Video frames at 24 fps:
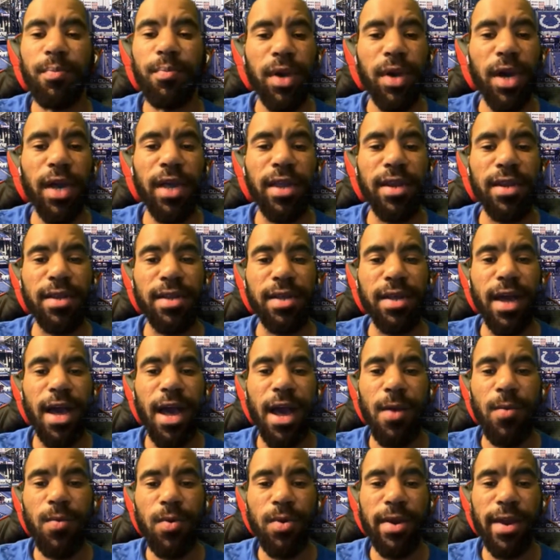But
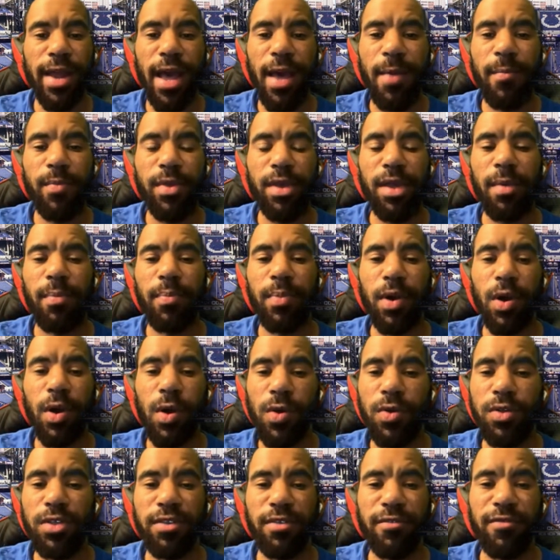I will not be
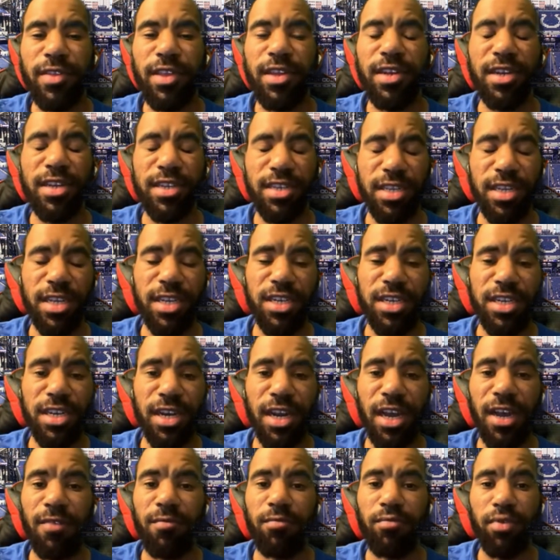opposed to the decision
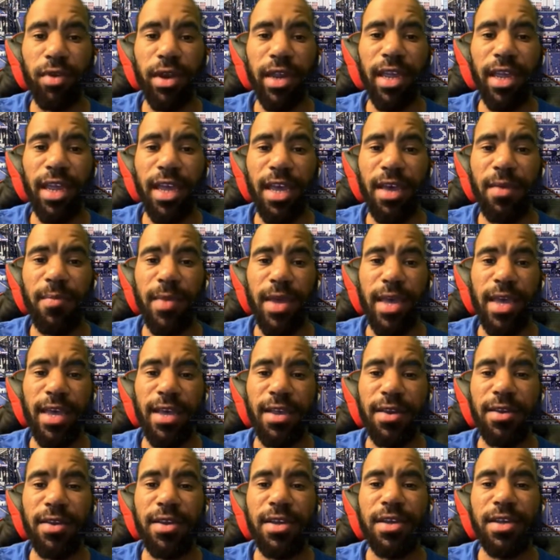of bringing him
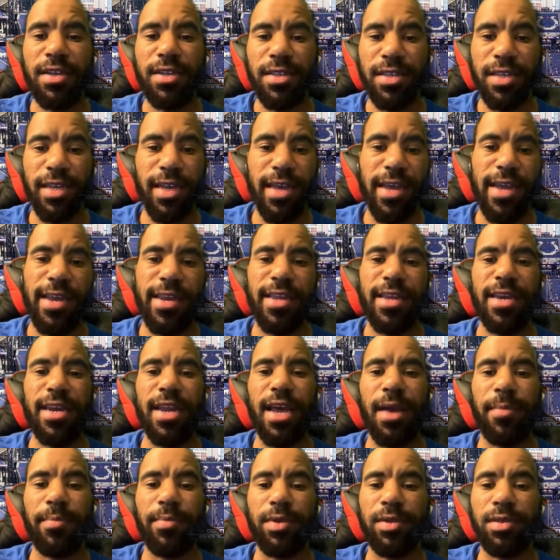in to
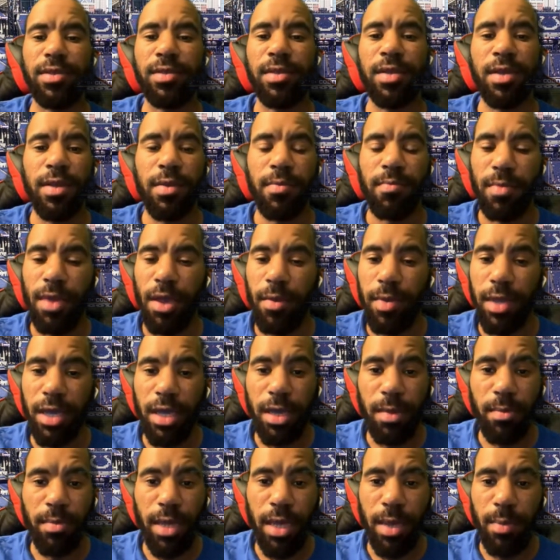Indianapolis. Maybe it
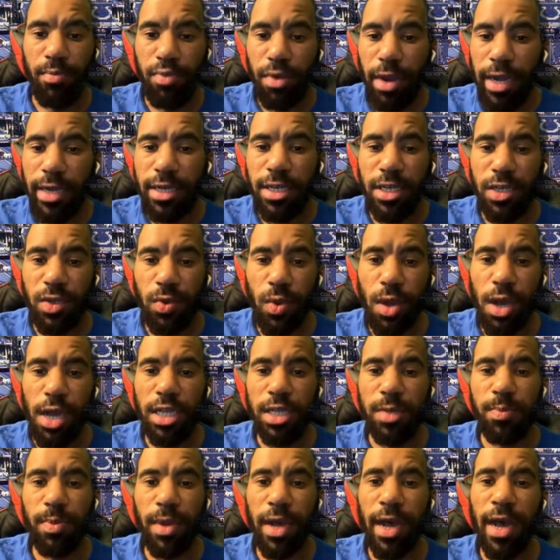can be a practice
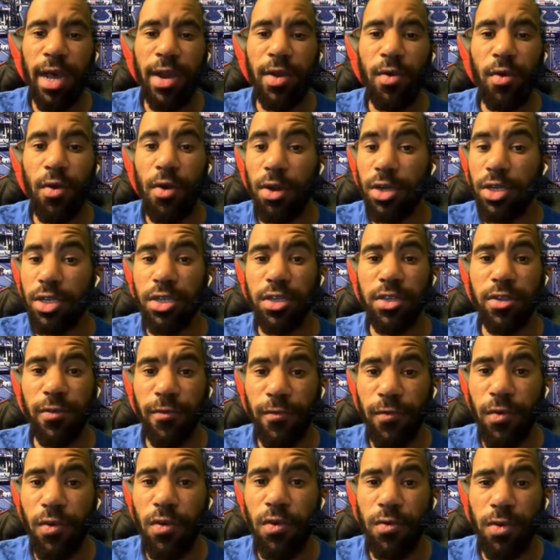squad spot or just a
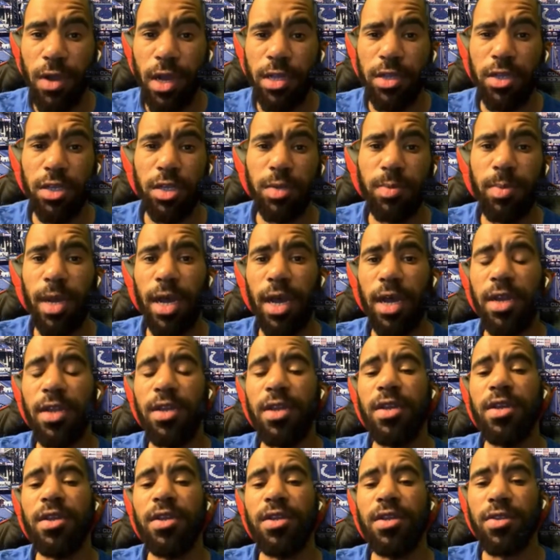full roster spot.
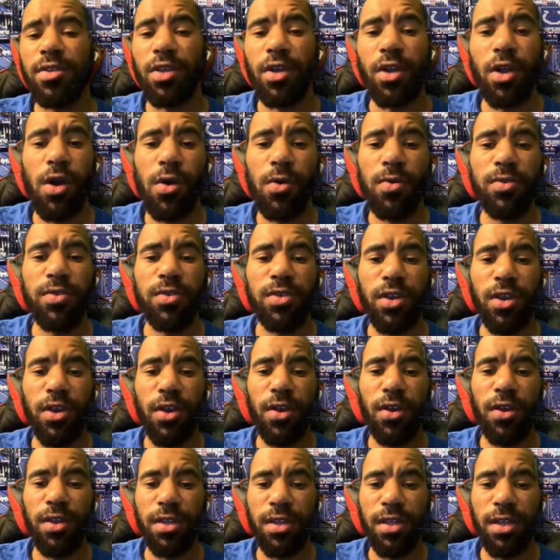The Colts
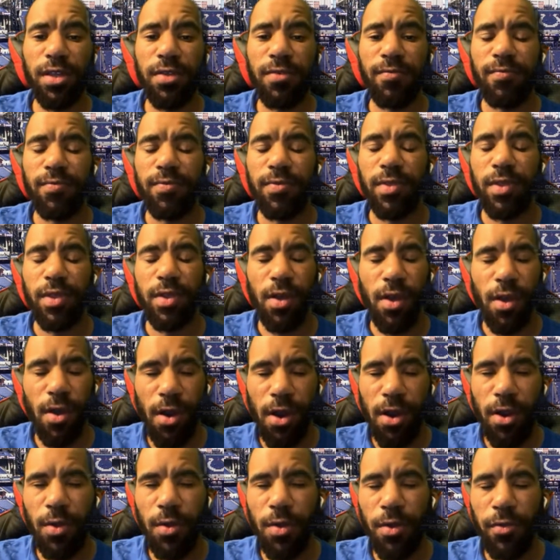currently
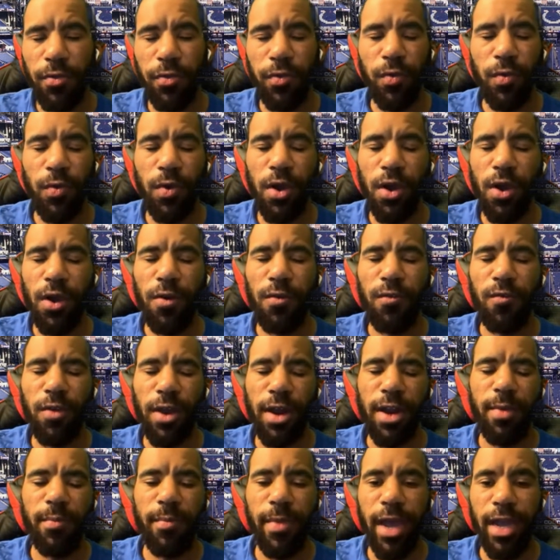are going through a
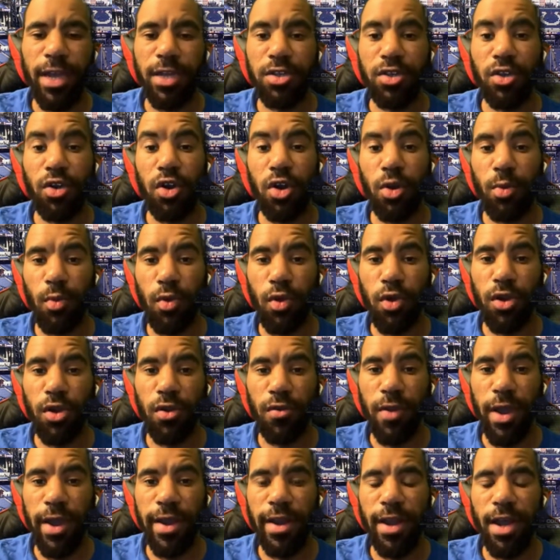running back turmoil
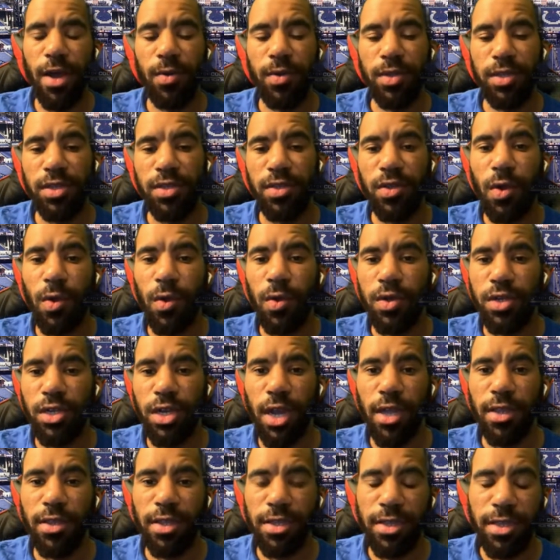right now with this whole
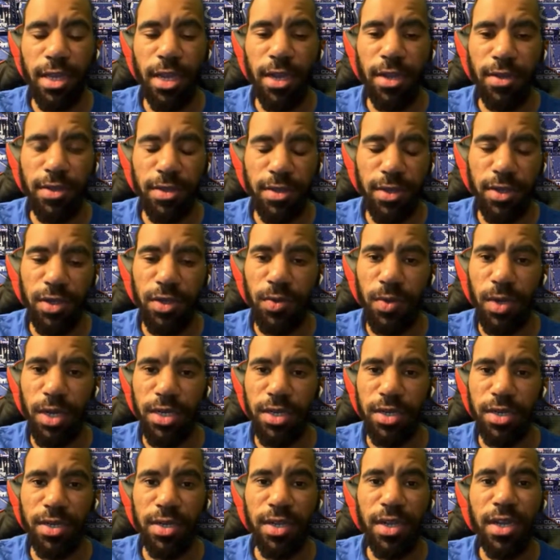Jonathan Taylor
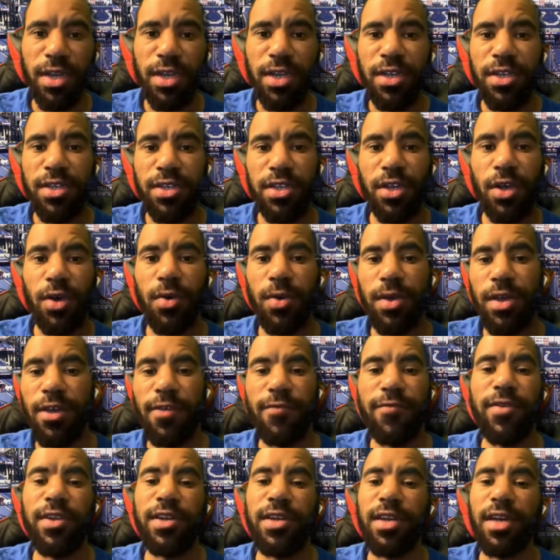situation. So
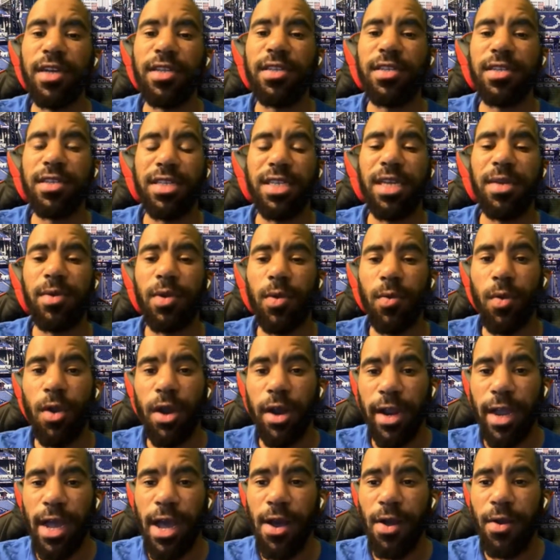if it doesn't seem to
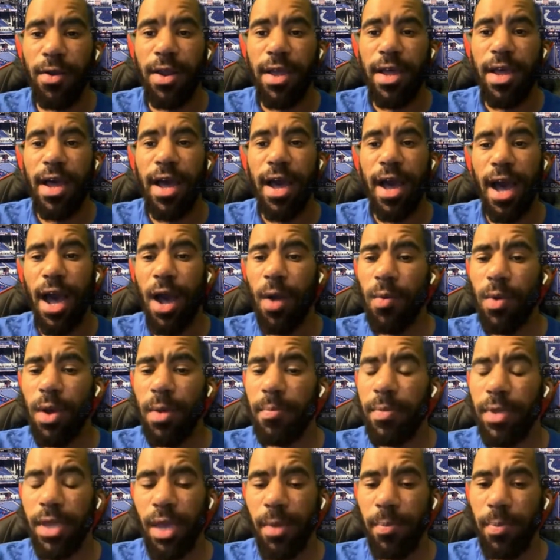work out, I
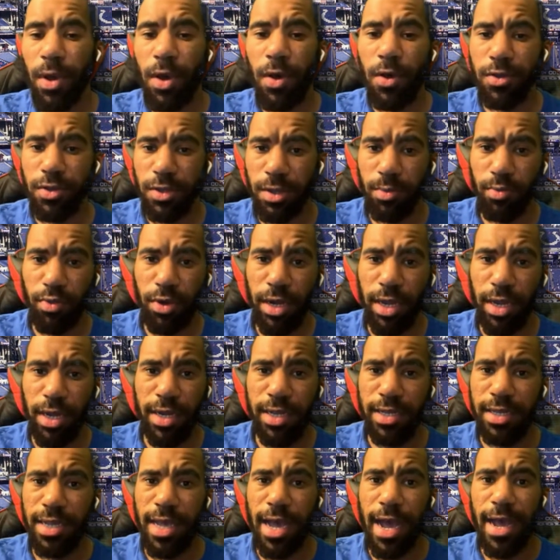wouldn't be opposed to bringing
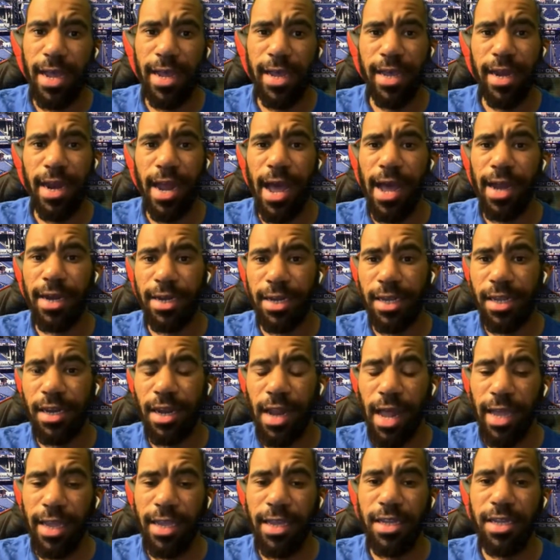this guy in. I did
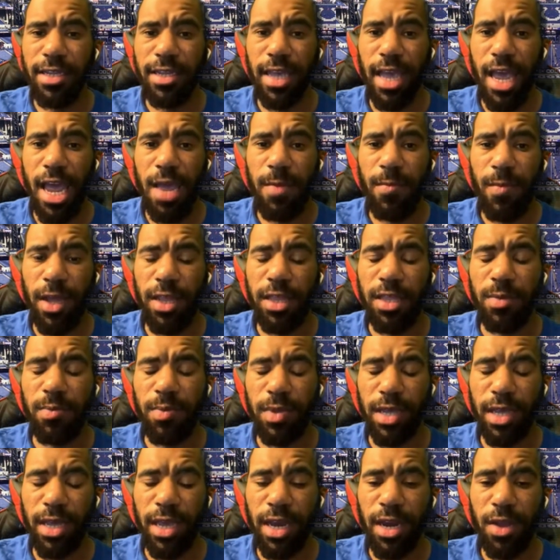like his game at the
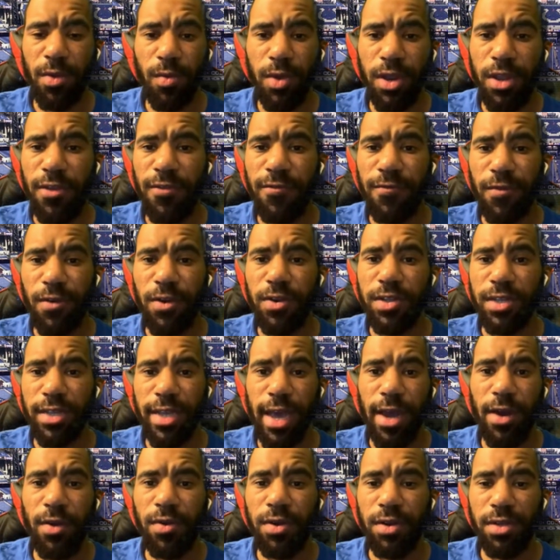beginning when he first
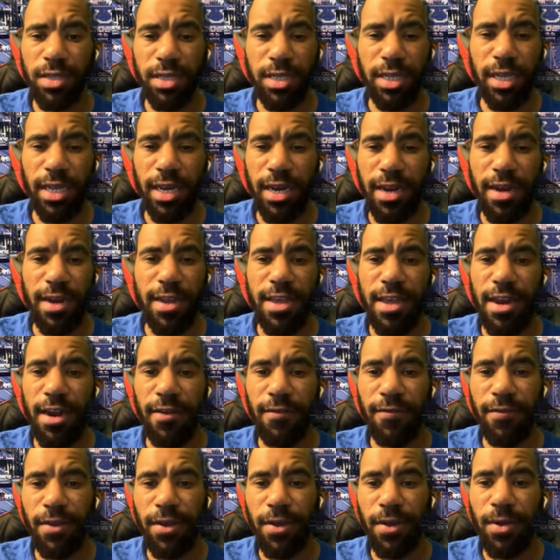got on the scene in the
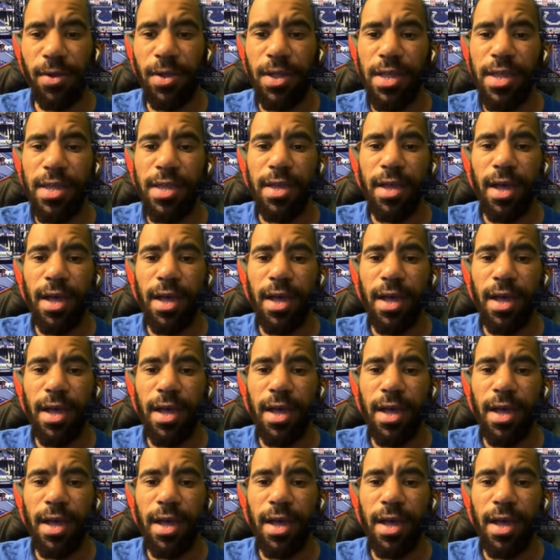NFL.